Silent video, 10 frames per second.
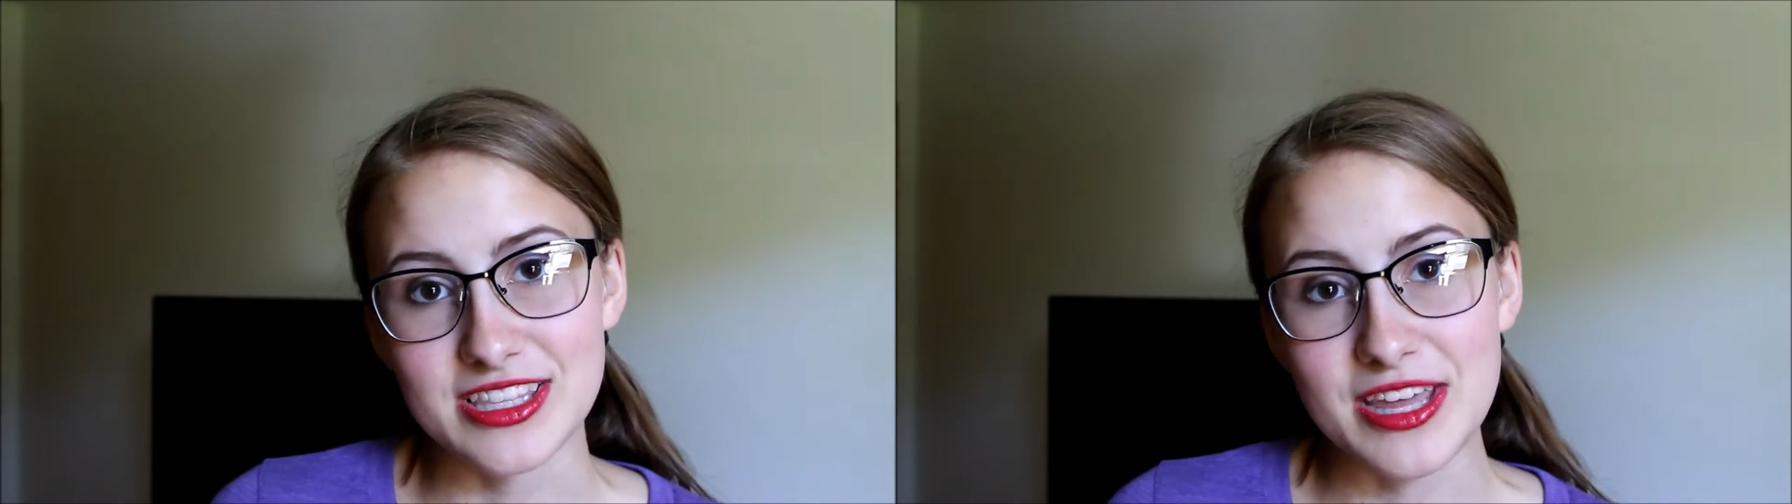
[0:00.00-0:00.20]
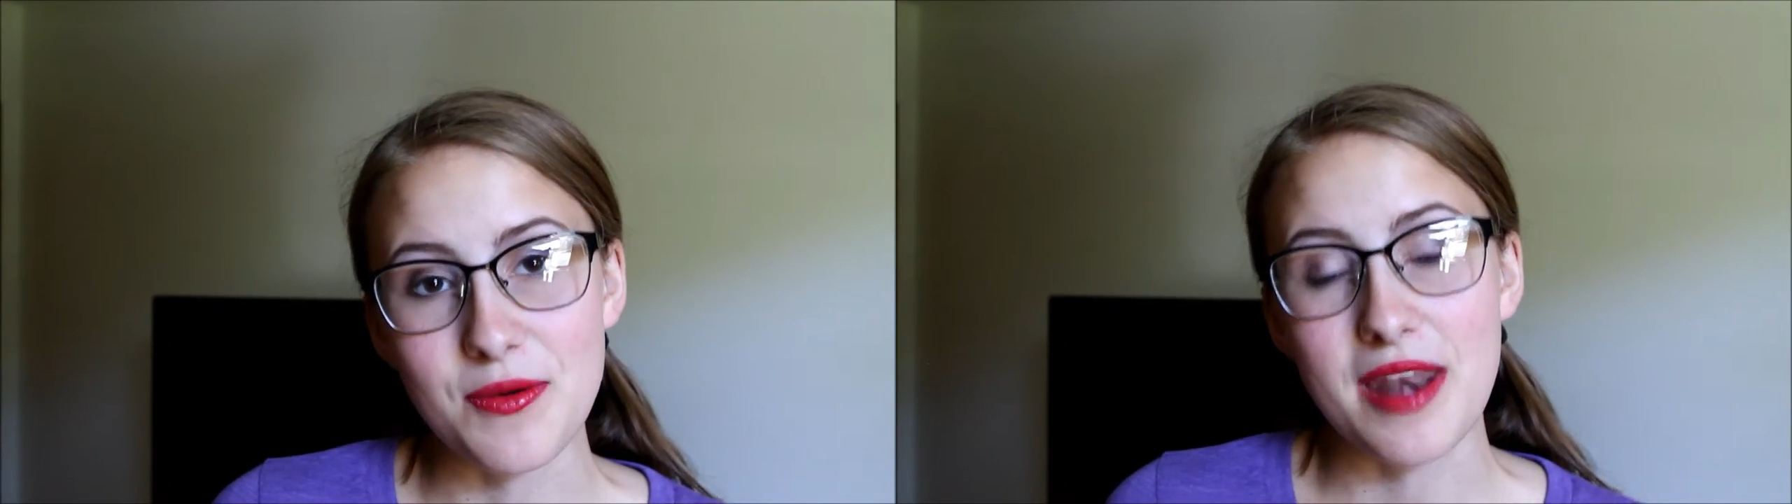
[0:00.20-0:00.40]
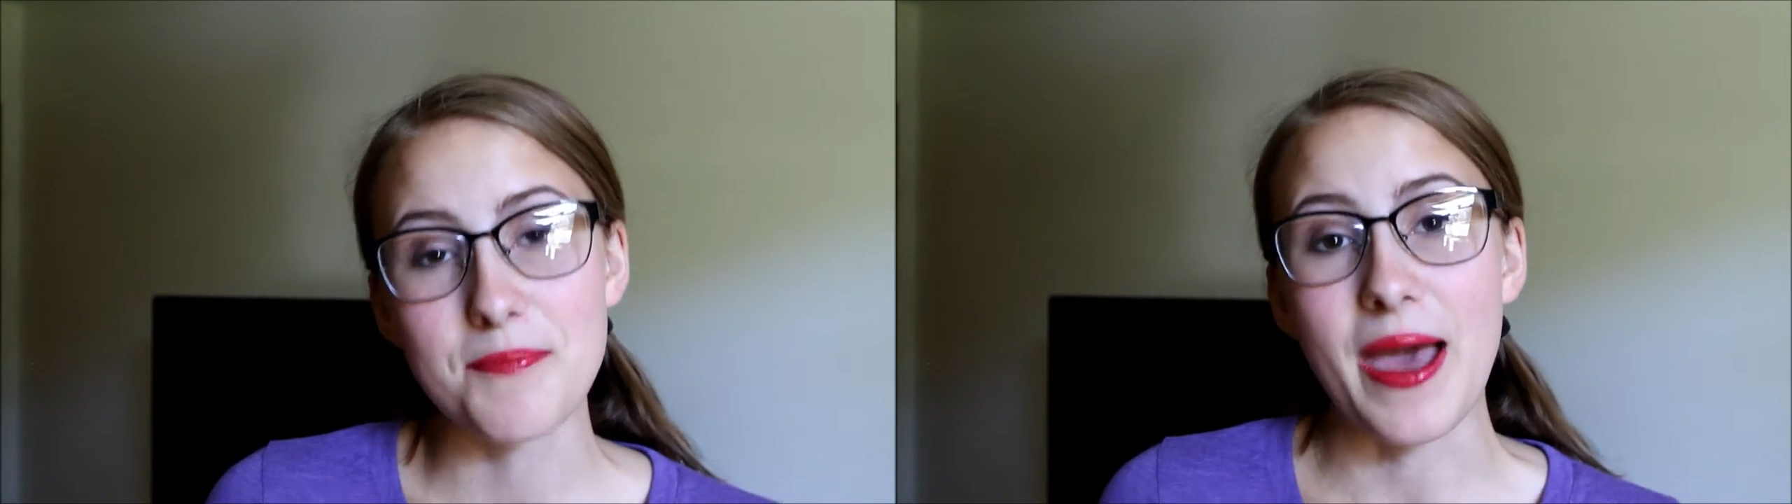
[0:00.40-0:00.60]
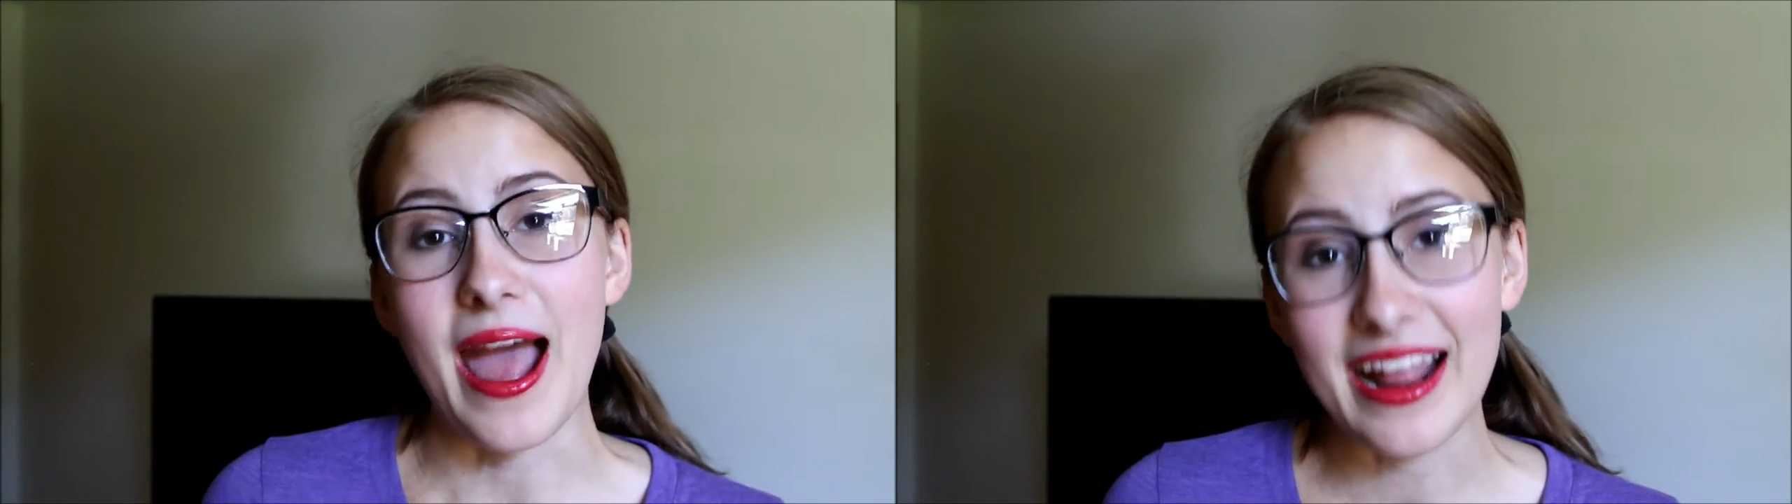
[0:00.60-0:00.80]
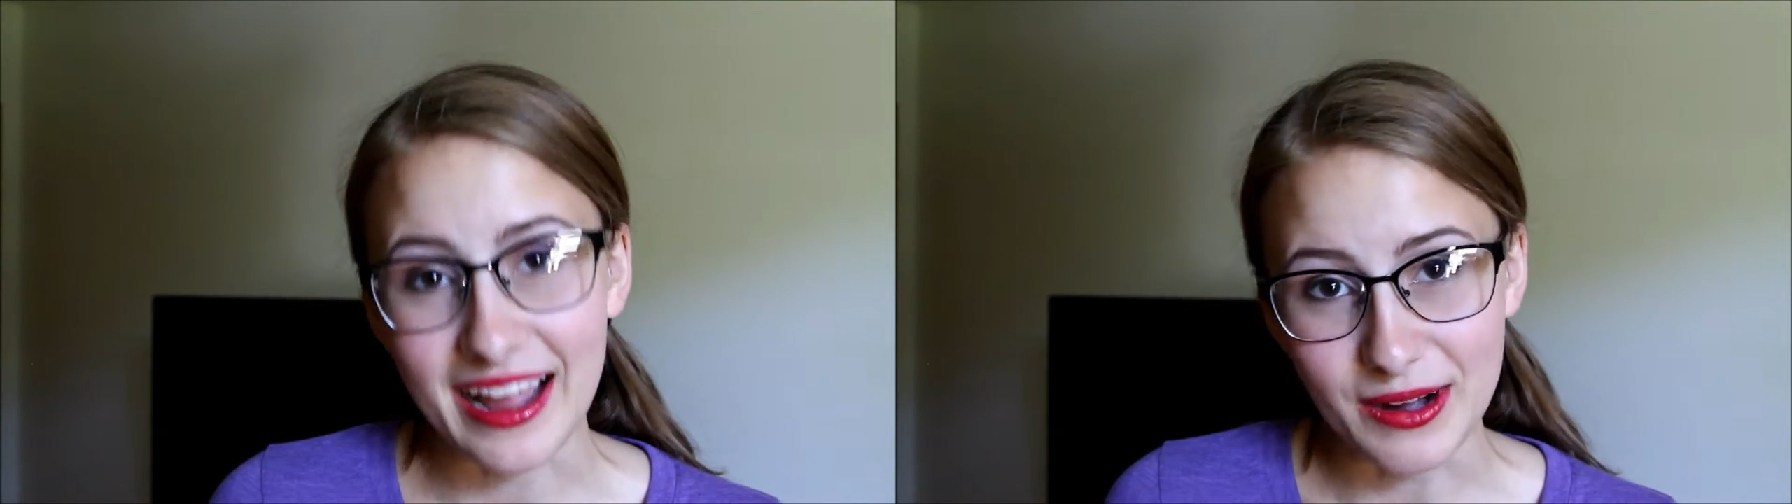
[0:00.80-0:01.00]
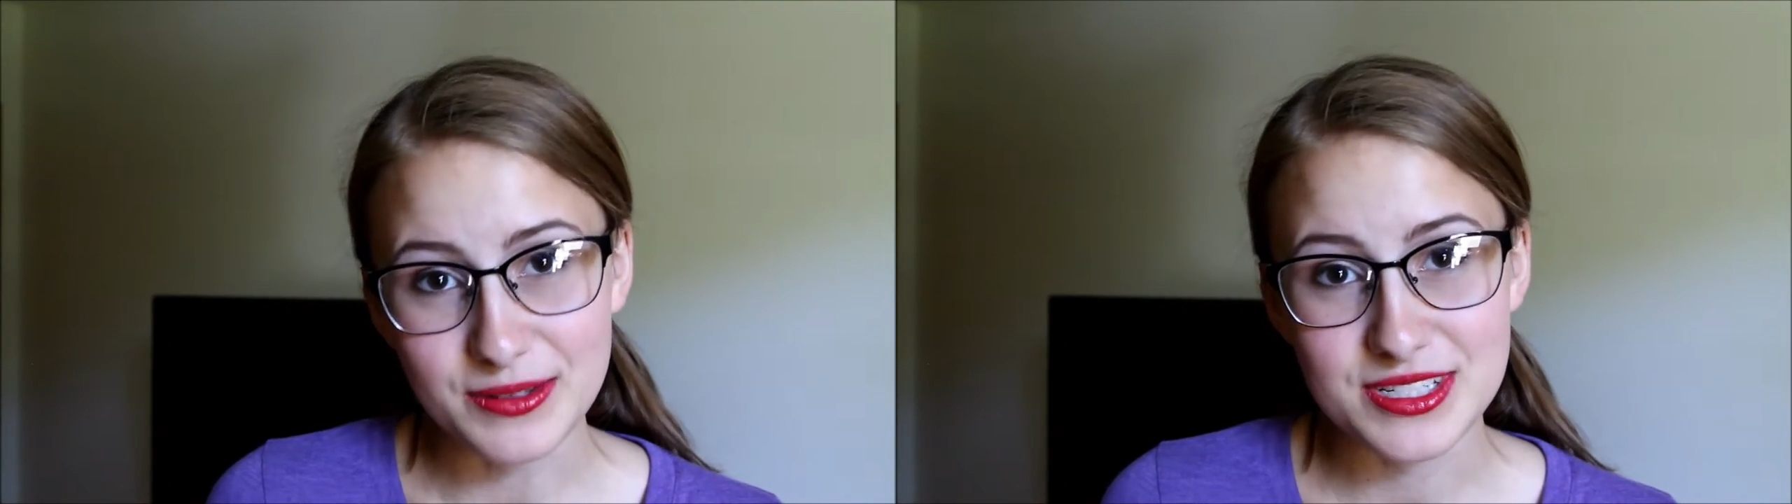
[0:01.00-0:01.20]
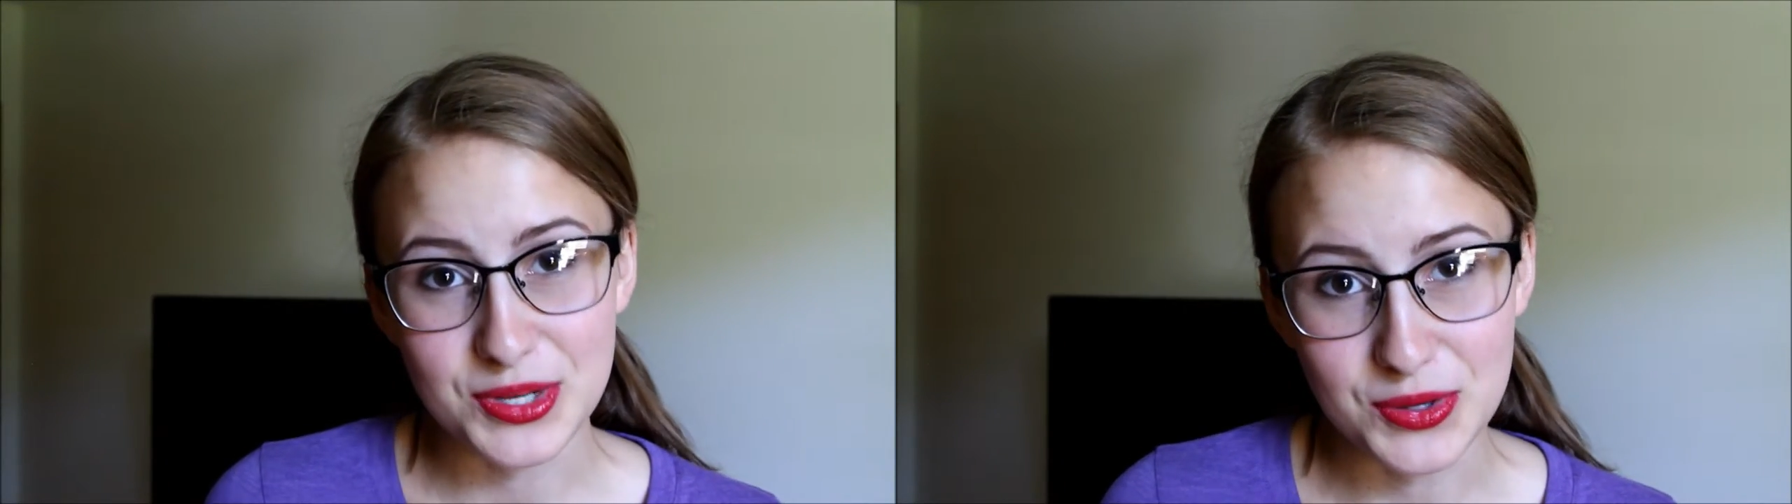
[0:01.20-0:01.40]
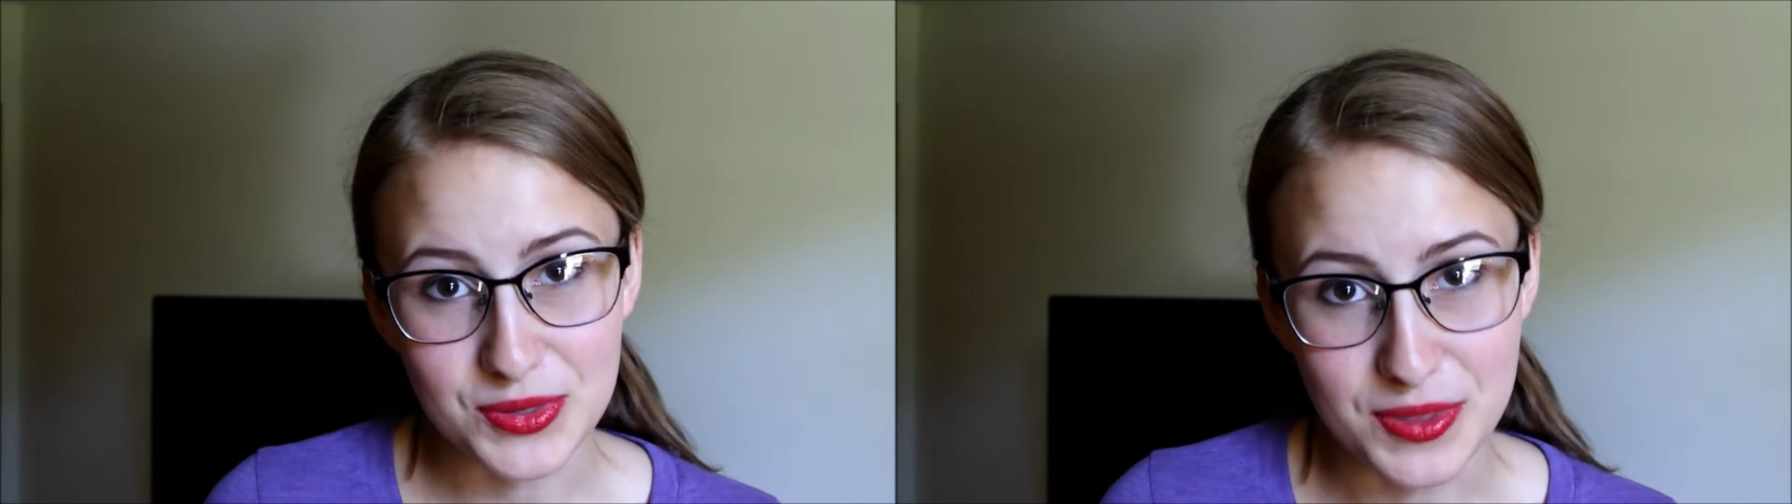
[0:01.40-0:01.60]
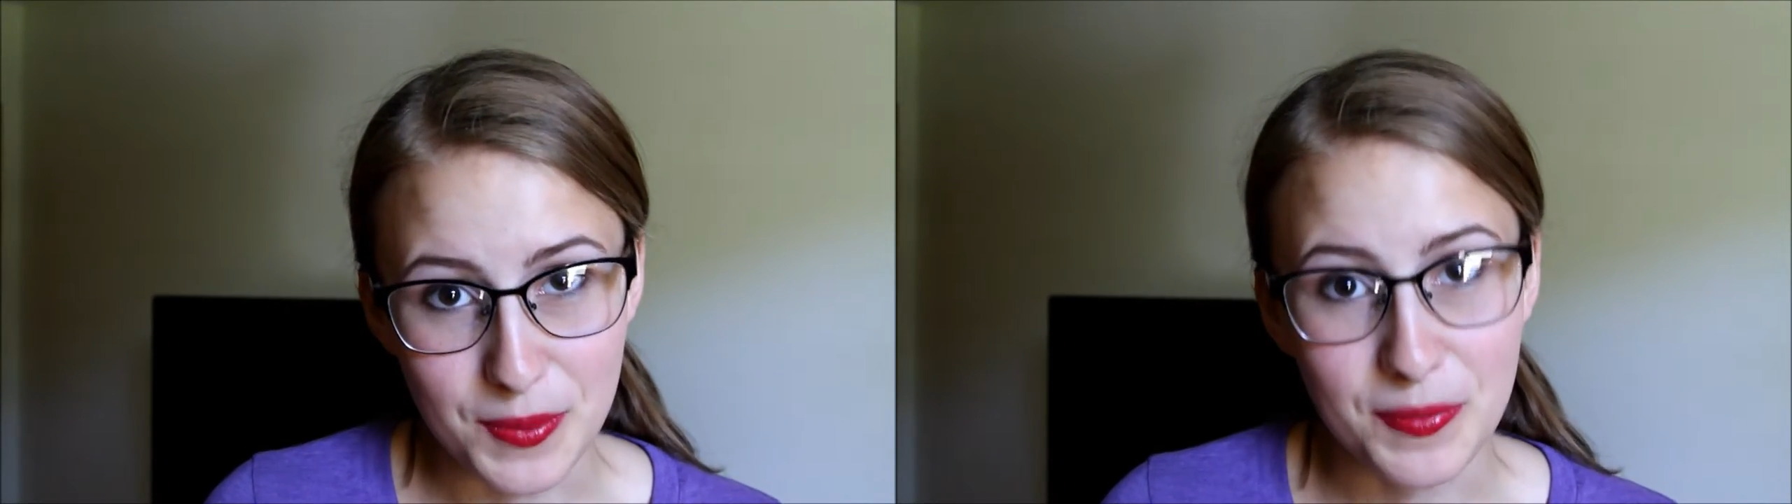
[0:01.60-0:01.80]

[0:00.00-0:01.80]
They went back out to the